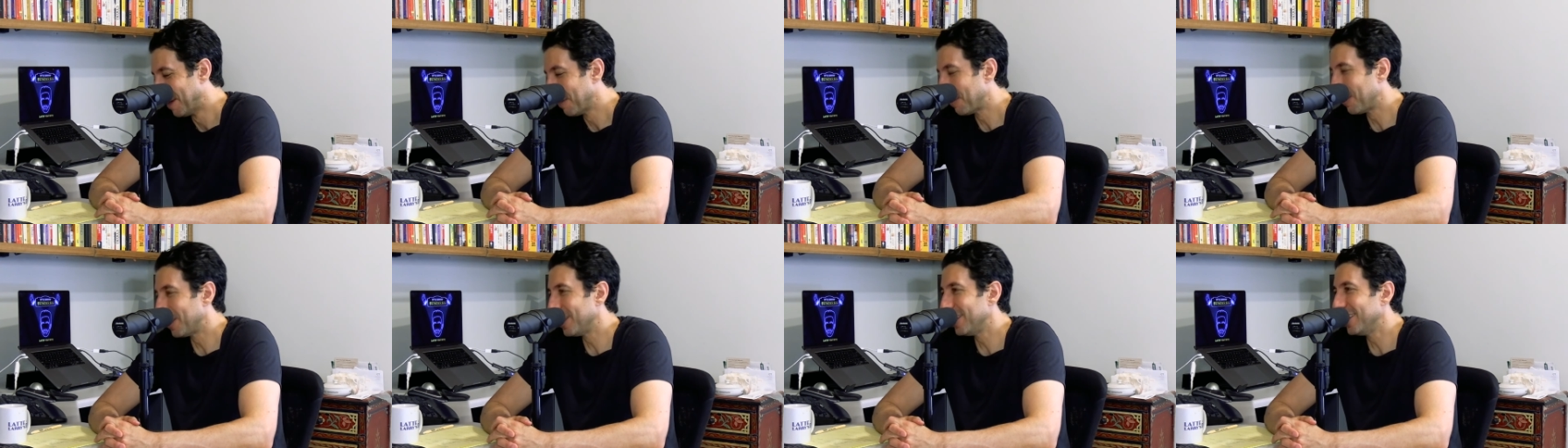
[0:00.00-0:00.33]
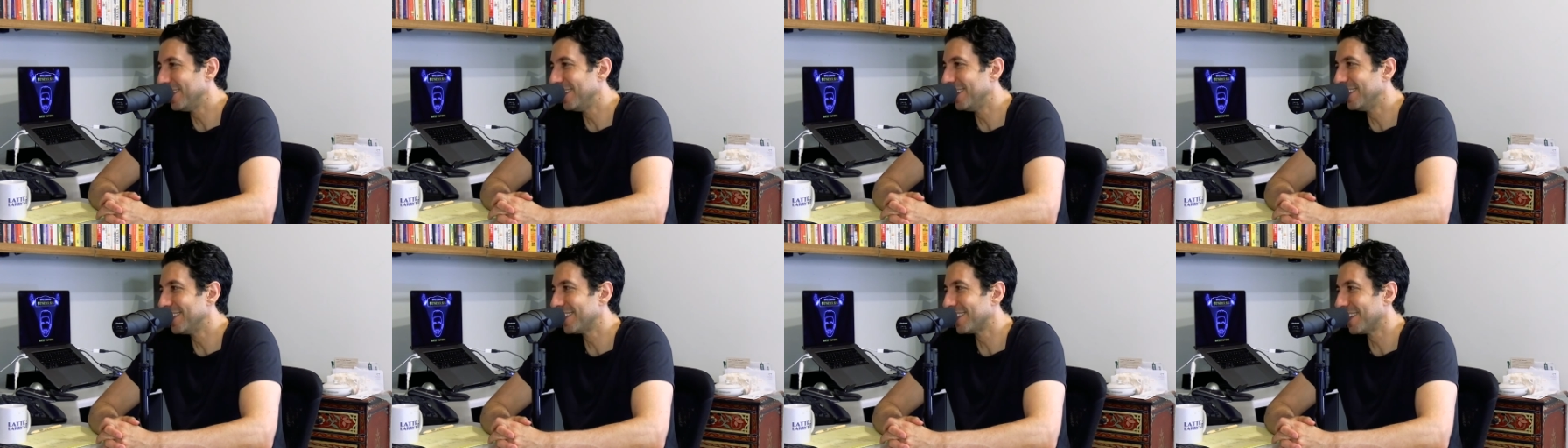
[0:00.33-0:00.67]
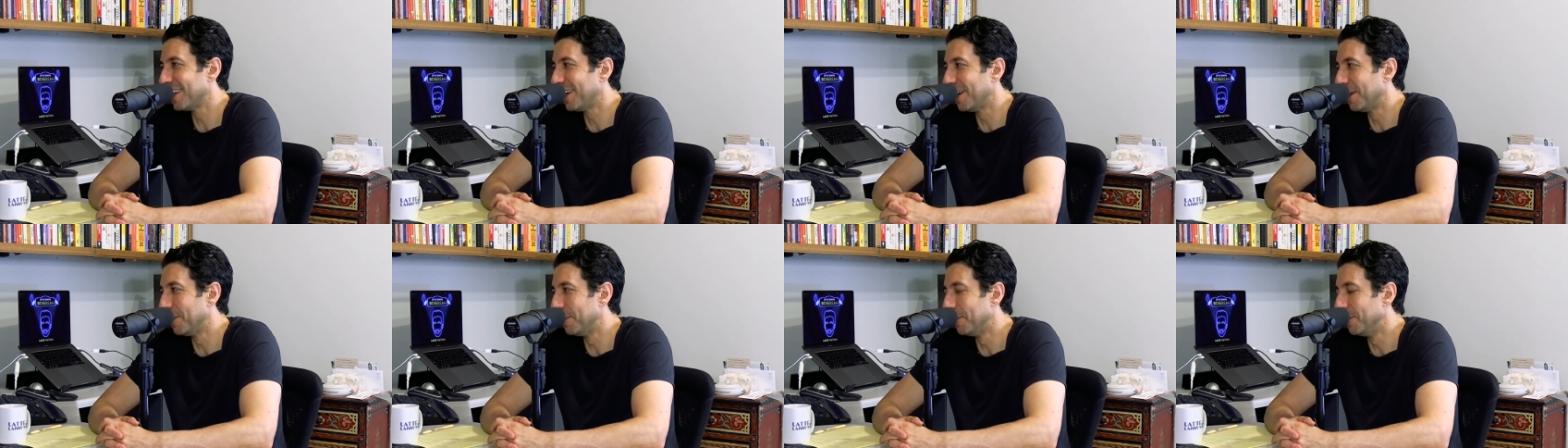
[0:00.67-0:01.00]
But it is,
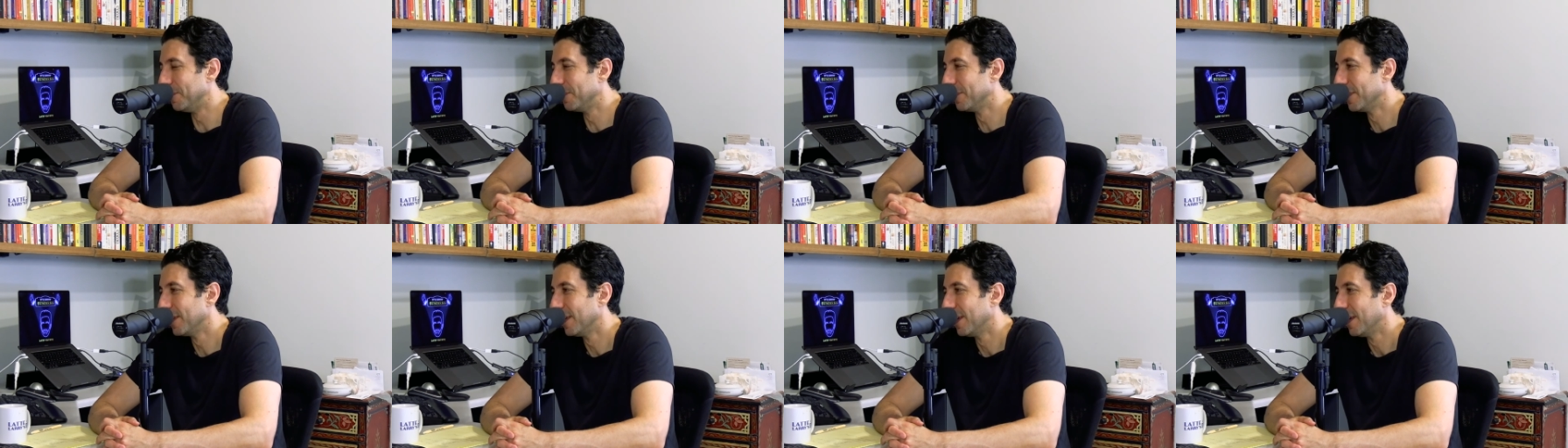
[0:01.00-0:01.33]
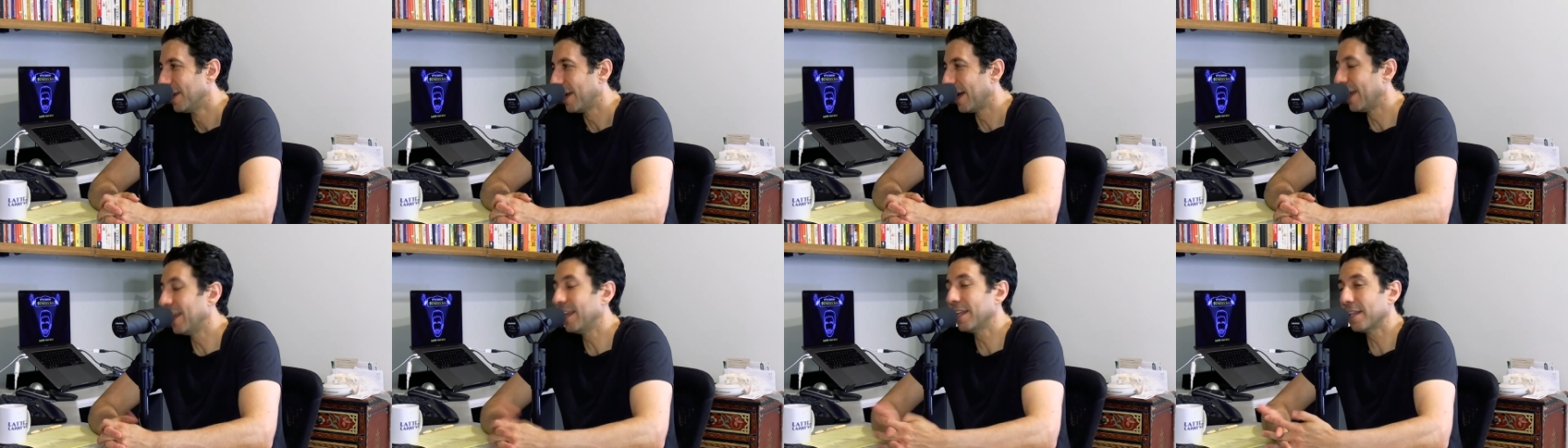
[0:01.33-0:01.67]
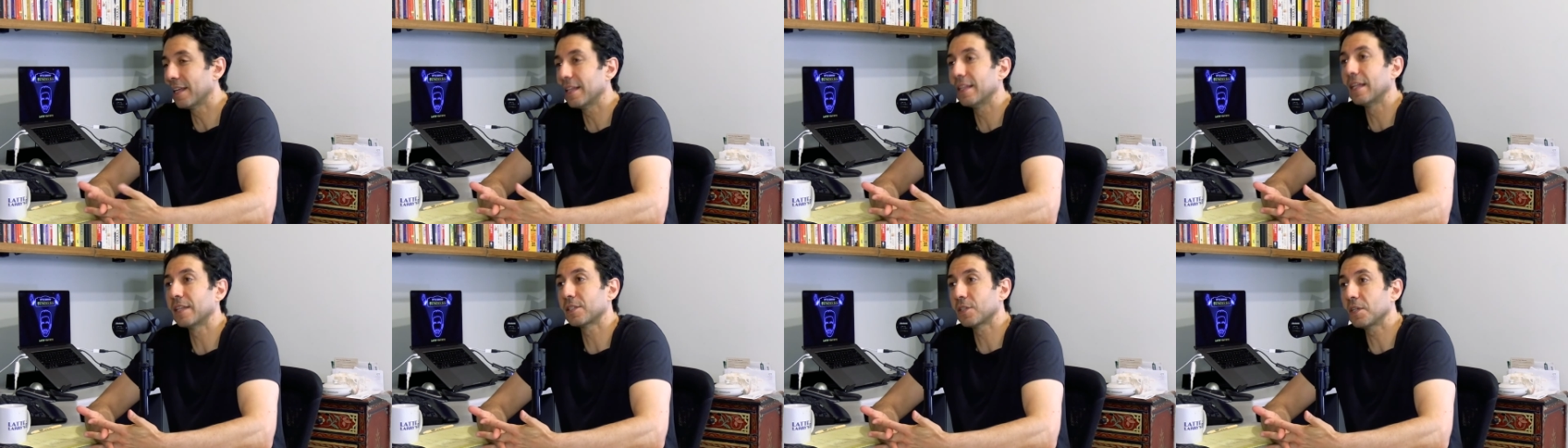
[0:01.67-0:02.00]
and
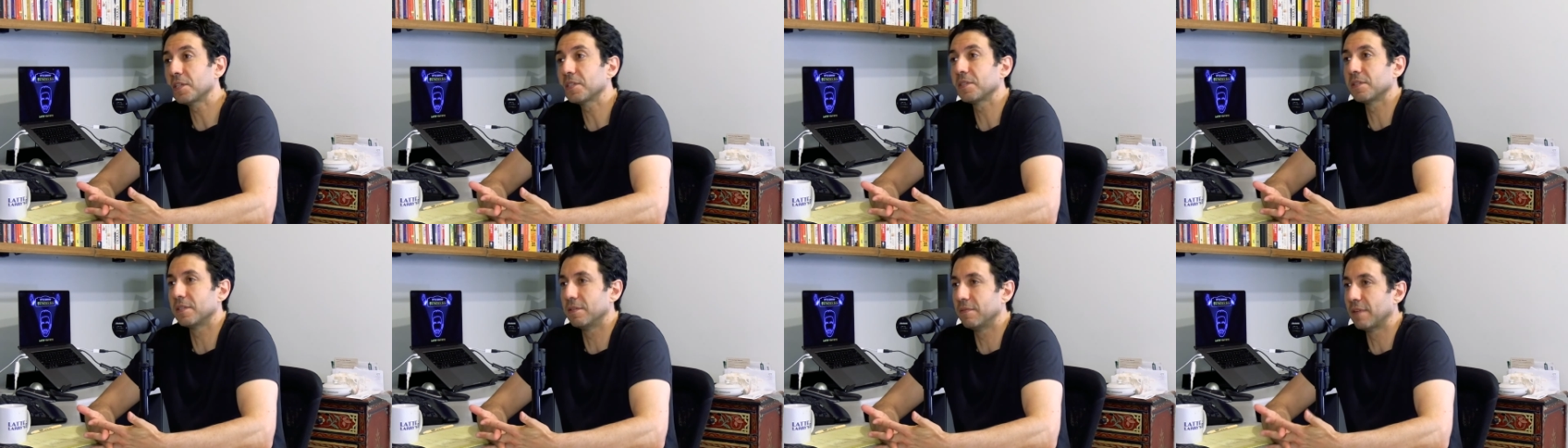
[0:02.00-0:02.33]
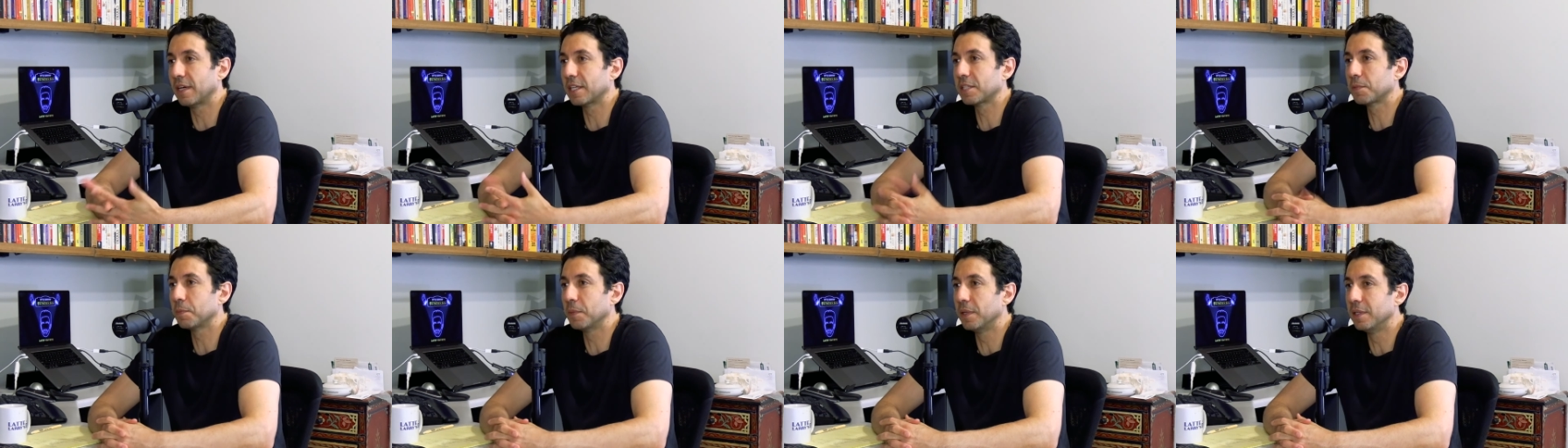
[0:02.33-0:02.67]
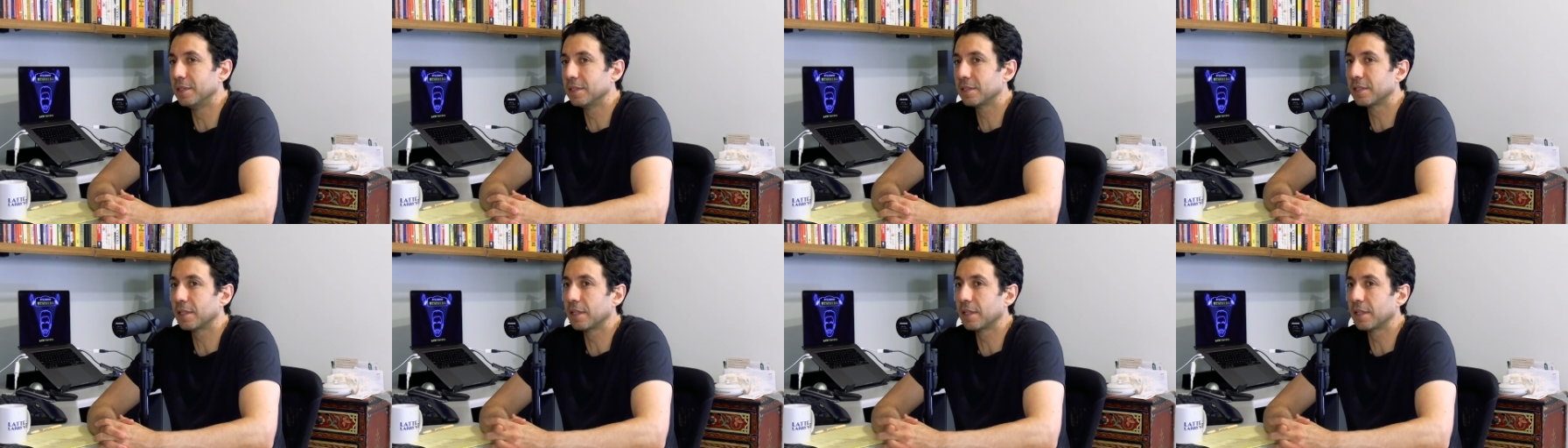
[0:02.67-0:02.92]
that's also investment